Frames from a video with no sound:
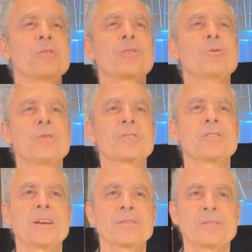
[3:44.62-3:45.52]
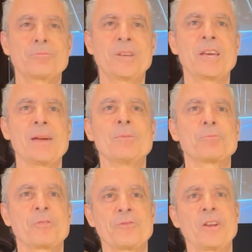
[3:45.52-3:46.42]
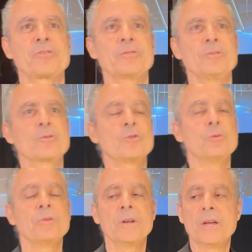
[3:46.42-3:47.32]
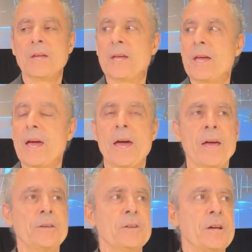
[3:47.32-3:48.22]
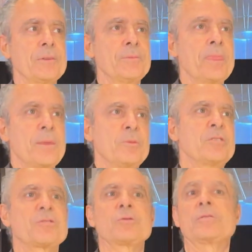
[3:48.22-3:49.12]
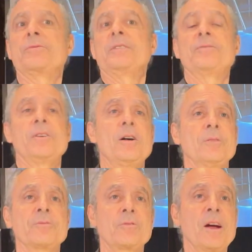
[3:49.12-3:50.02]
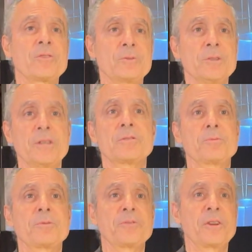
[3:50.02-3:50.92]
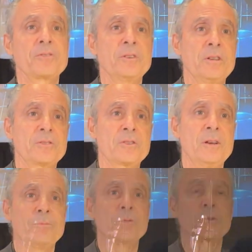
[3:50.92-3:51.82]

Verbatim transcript: the quartet became a professional group, and uh, we just sort of evolved gradually into professional ensemble.